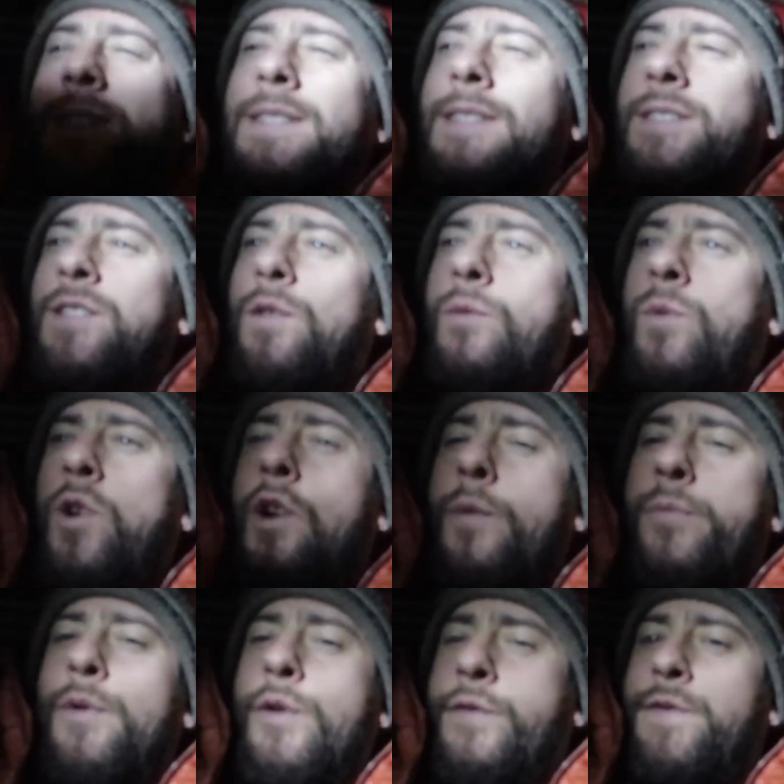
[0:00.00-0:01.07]
it's not
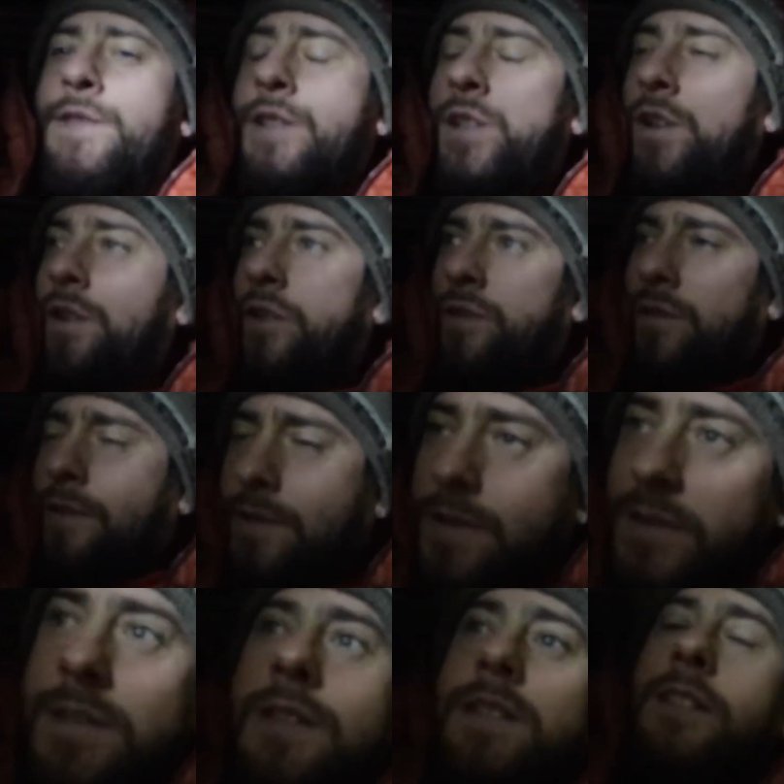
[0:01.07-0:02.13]
waterproof, so...
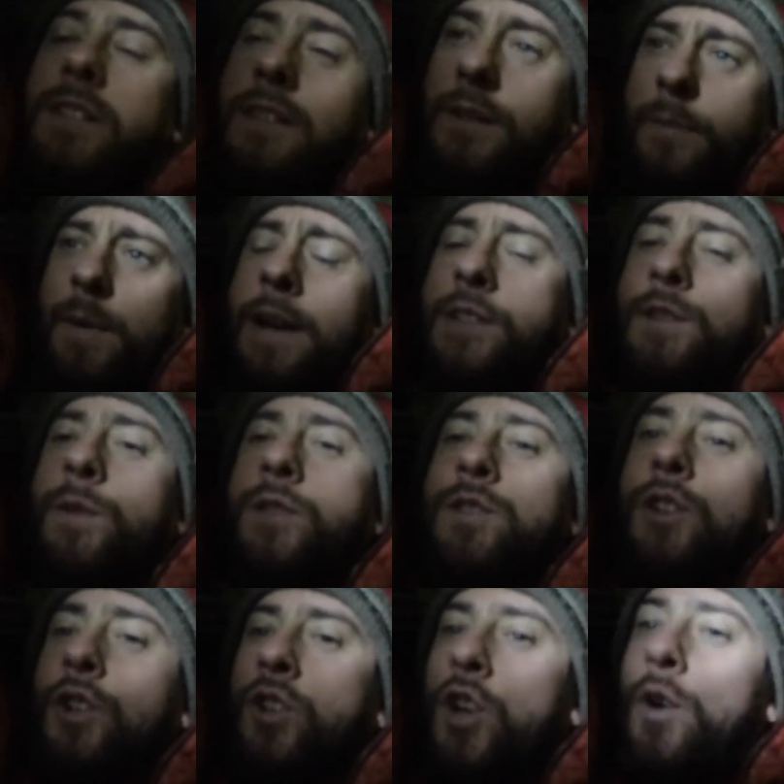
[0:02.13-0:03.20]
I might switch
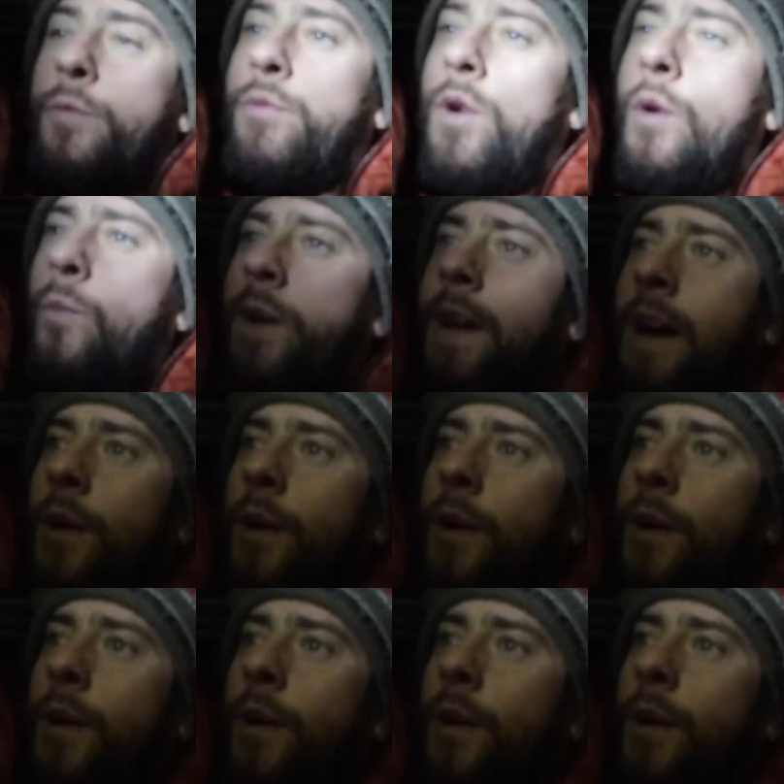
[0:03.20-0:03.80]
to GoPro on way